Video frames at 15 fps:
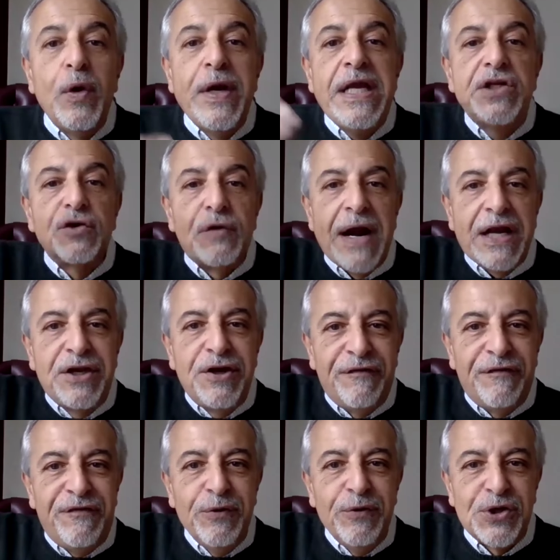redirect
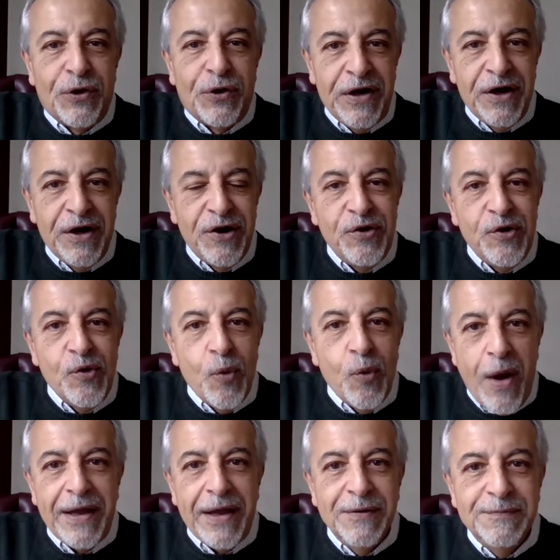your future in a new
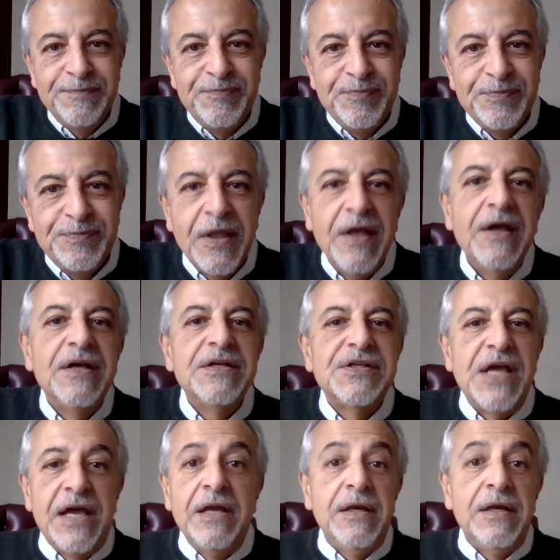way.
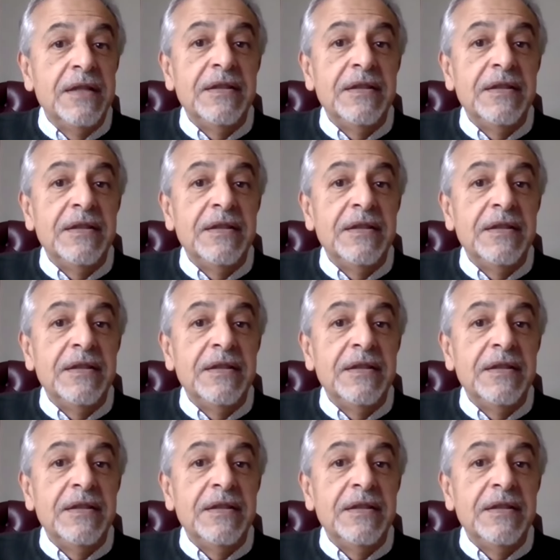And